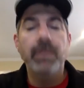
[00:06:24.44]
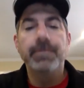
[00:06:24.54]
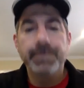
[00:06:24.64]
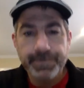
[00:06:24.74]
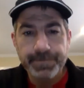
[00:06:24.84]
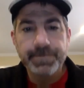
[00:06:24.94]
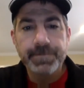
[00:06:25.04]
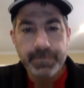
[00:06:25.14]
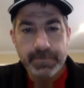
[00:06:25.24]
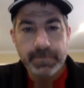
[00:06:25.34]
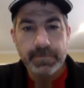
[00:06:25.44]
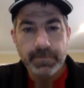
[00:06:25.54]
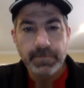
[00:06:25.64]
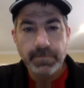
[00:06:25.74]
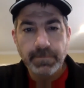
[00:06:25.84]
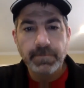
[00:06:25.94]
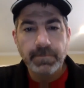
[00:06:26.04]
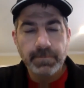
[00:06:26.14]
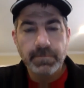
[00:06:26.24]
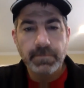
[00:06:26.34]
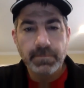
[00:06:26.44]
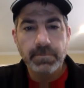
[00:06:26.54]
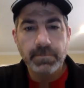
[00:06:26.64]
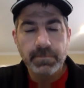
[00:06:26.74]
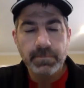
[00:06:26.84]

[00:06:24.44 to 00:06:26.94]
So I was just so blown away